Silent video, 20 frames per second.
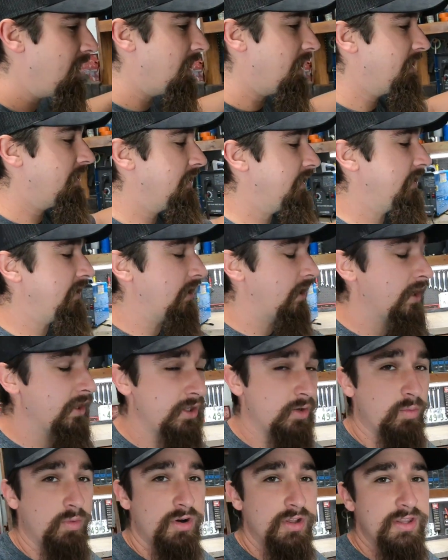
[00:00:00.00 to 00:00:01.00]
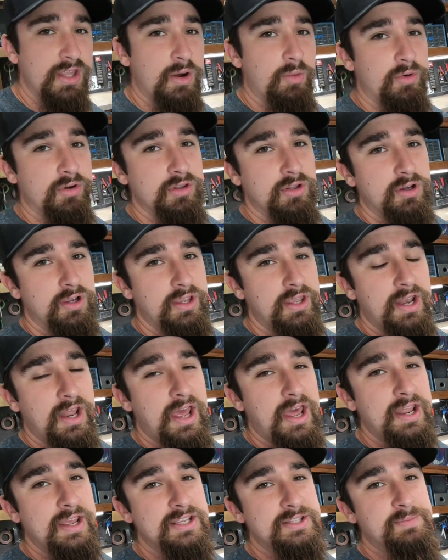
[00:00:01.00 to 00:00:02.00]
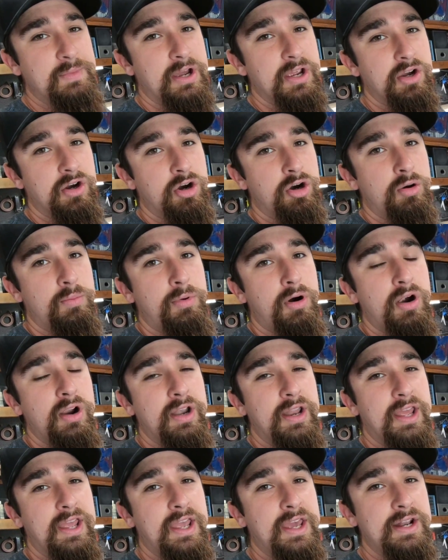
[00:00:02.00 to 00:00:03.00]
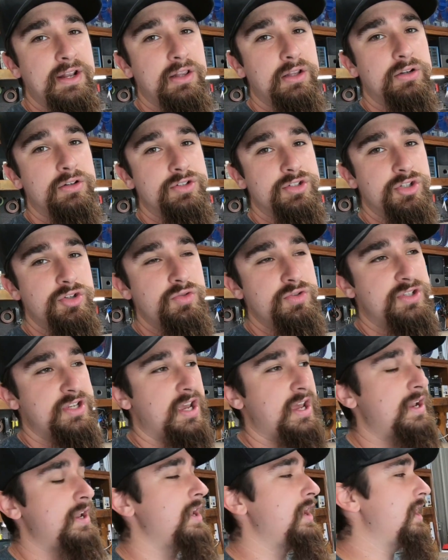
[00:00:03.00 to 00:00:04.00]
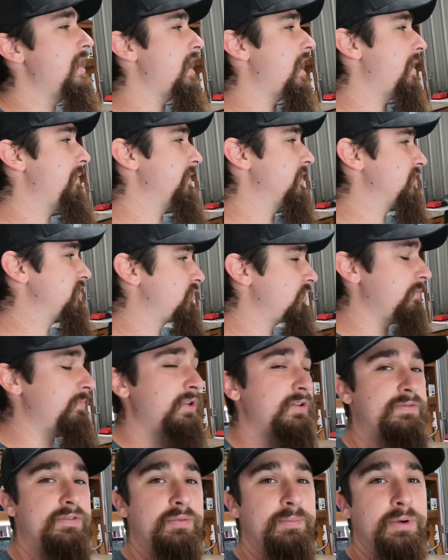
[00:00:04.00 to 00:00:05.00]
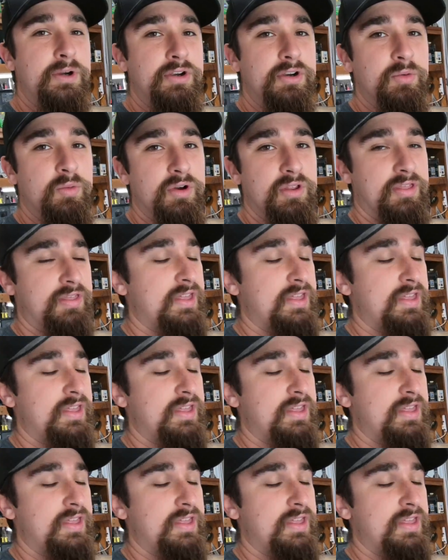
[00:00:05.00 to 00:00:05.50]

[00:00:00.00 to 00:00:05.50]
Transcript: And then the other one that we're looking at is my Hobart Handler 210. I'm extremely familiar with